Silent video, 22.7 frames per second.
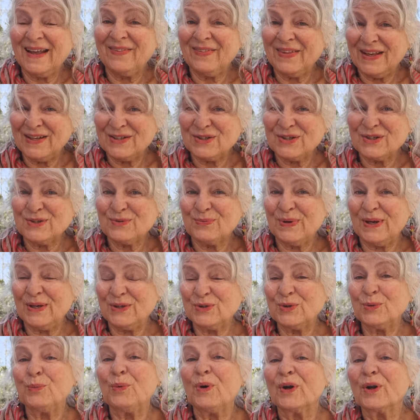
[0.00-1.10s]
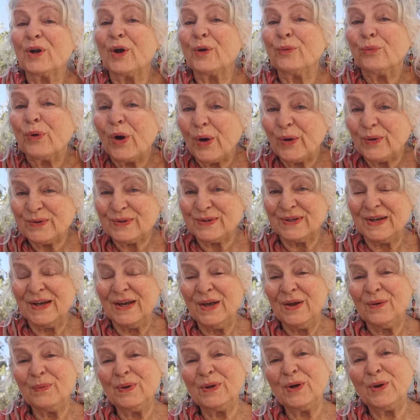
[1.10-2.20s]
and then just read you what I wrote
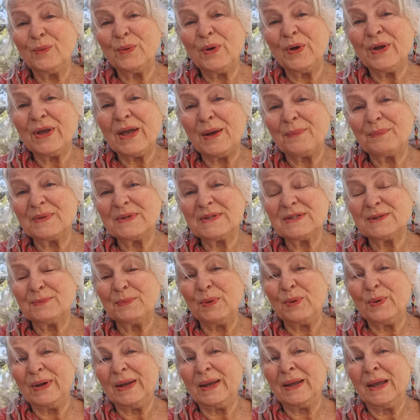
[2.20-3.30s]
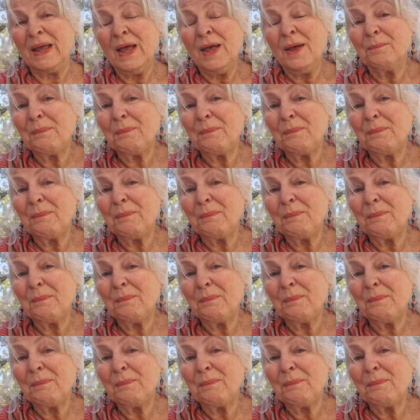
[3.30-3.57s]
when I woke up this morning.